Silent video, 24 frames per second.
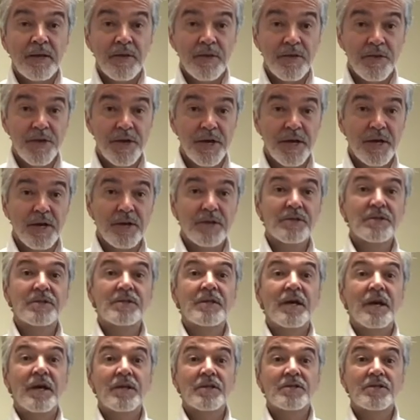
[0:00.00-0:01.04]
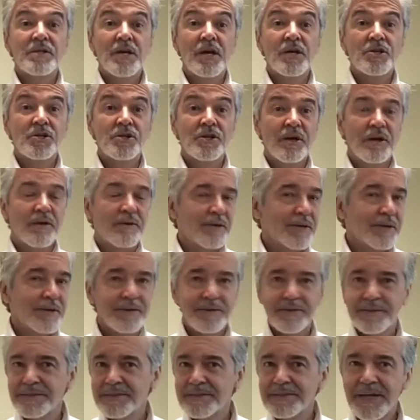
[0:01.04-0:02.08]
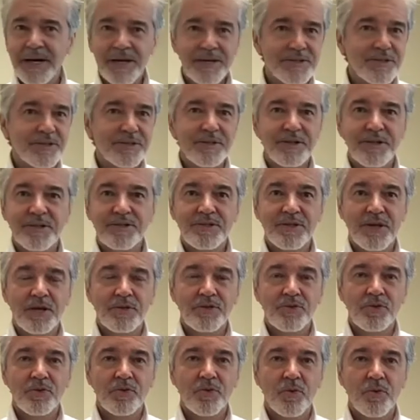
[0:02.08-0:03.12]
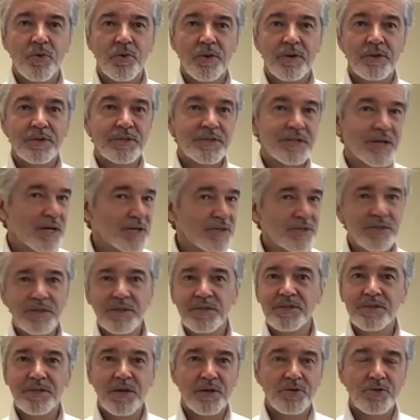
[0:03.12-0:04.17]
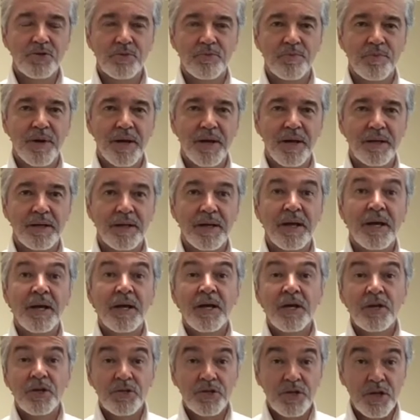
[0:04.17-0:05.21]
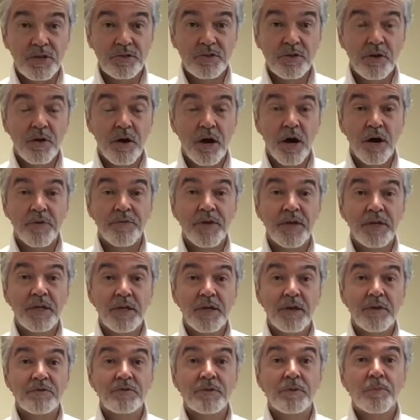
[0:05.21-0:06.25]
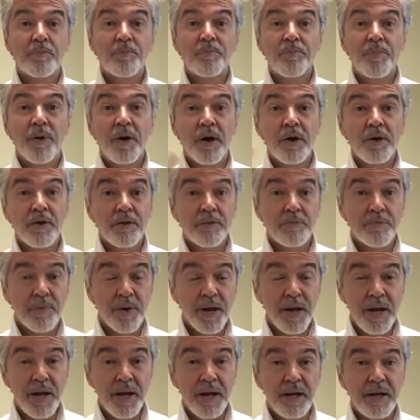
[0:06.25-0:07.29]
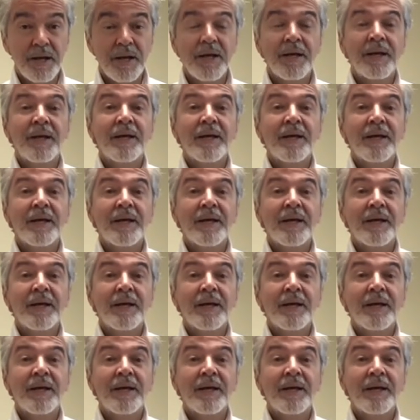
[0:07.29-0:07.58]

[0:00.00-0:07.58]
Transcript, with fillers: This, staying stationary, doesn't excite your core, doesn't excite your brain, shuts it off, and gives the part of the brain